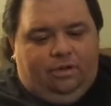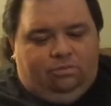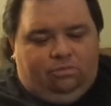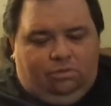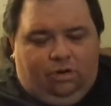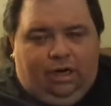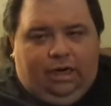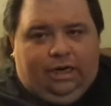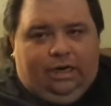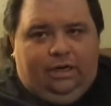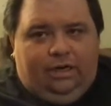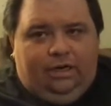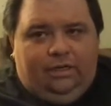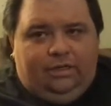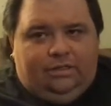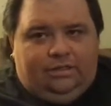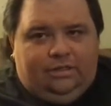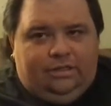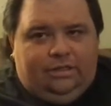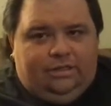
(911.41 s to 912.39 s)
Right.
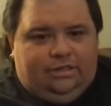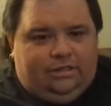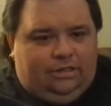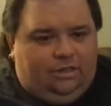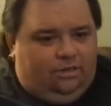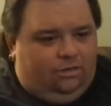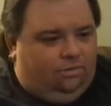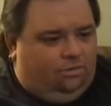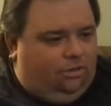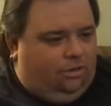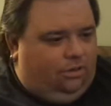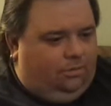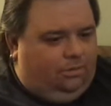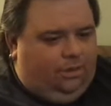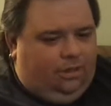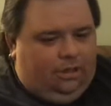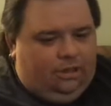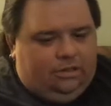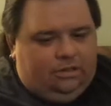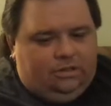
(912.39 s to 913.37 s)
It's an underwater
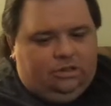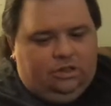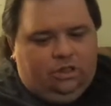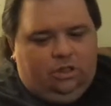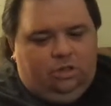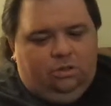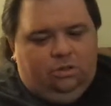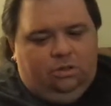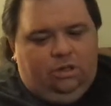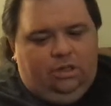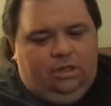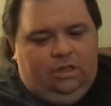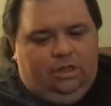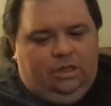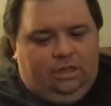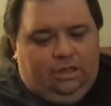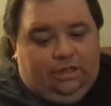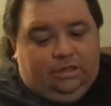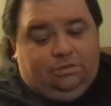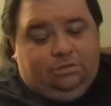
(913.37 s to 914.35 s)
bug. So
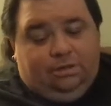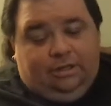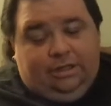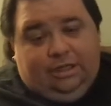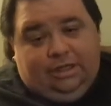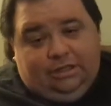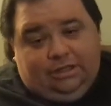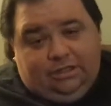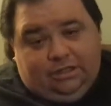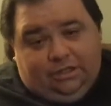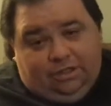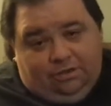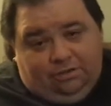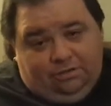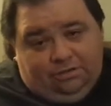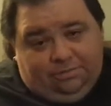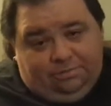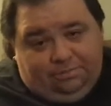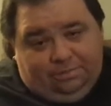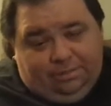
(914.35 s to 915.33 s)
that's why they actually call
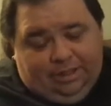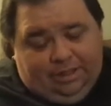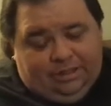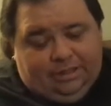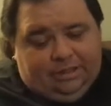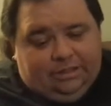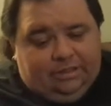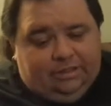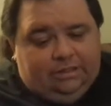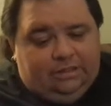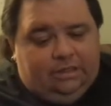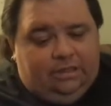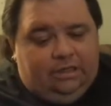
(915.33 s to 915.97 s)
them bugs.